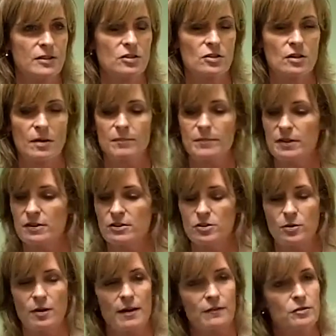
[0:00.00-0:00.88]
It's not
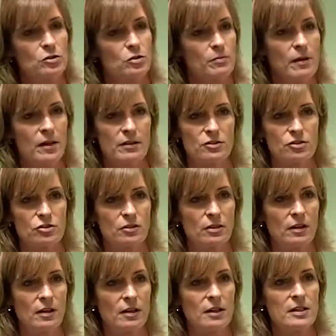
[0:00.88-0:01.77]
because you have too
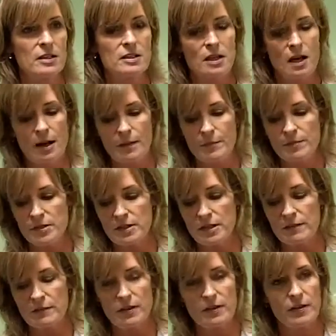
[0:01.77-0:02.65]
much.
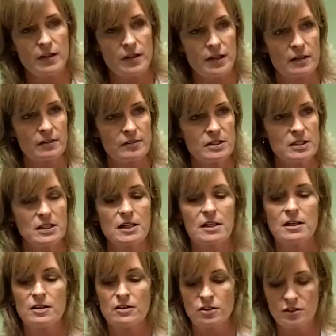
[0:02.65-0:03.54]
Tums and everything
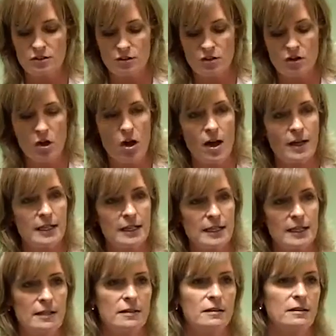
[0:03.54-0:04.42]
else does not
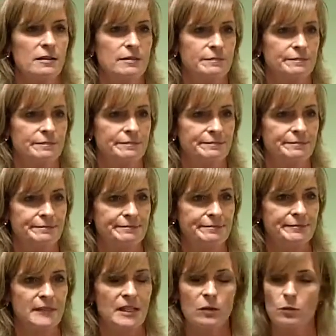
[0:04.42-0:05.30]
heal it.
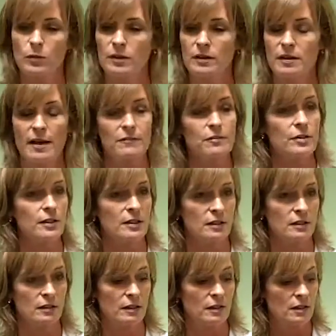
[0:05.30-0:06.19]
It will never
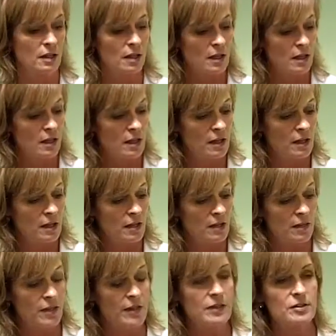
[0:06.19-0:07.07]
heal it.
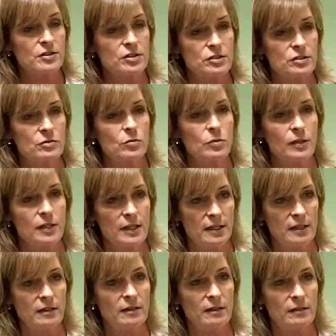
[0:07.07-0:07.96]
This will
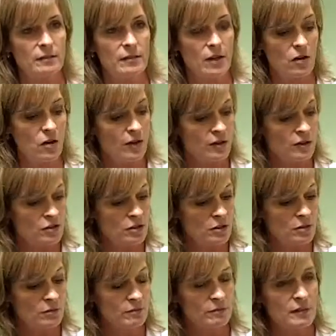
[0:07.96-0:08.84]
heal it. And all you
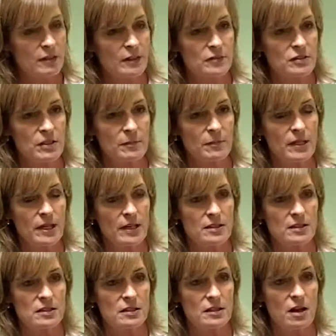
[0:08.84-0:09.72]
do, if somebody
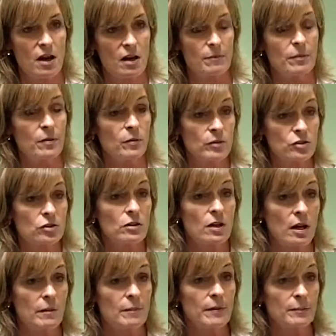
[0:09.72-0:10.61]
has heartburn, which
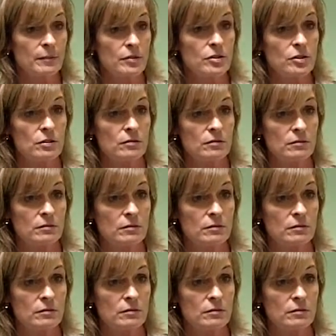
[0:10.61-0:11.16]
a lot of people do,